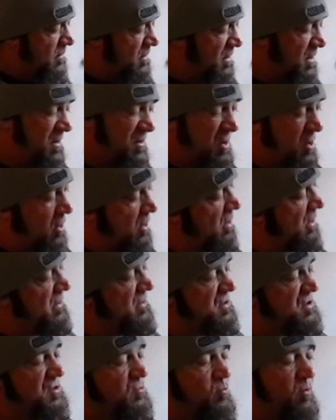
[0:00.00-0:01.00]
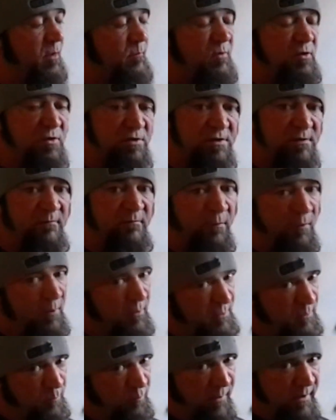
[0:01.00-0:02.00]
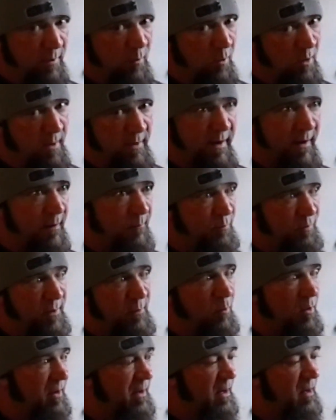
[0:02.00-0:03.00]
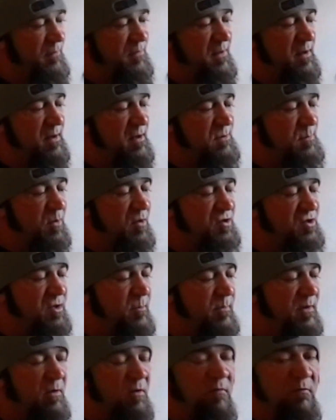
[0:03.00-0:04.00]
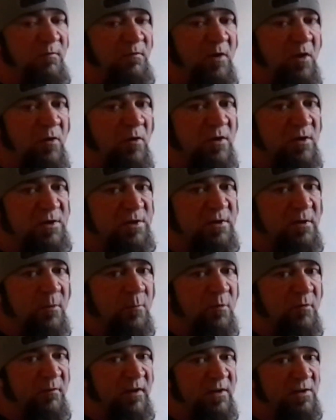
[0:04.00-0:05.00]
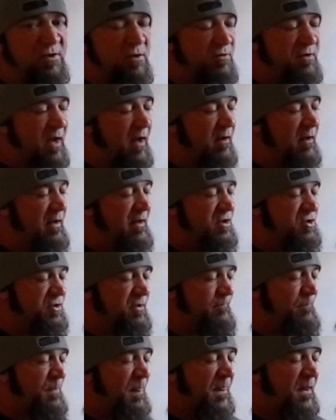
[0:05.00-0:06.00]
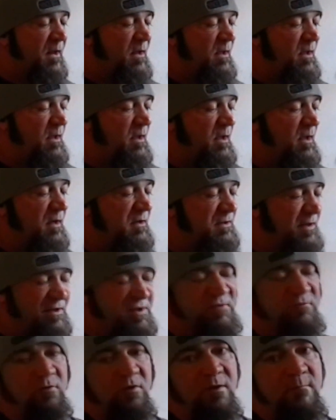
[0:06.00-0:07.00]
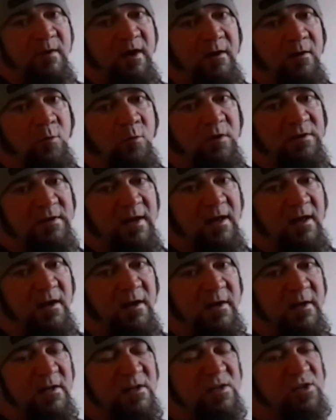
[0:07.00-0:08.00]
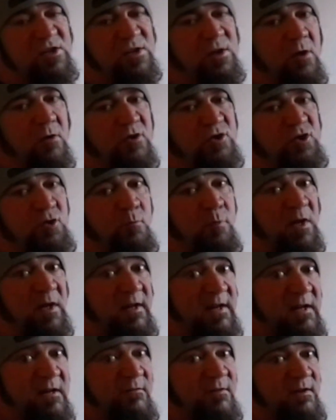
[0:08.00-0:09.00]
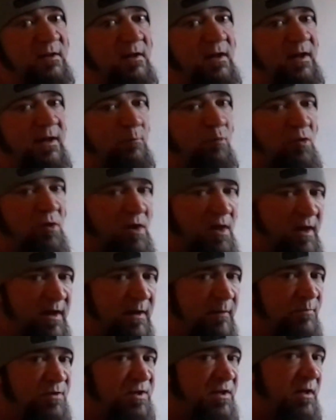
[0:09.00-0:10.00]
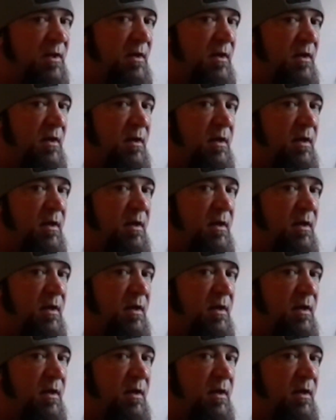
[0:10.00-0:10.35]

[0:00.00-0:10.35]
this is what I'm using for the pre-workout thing. Supposed to keep me a little focused, a little more vasodilation. Doesn't really matter what the hell it is, as long as you believe in the label claims.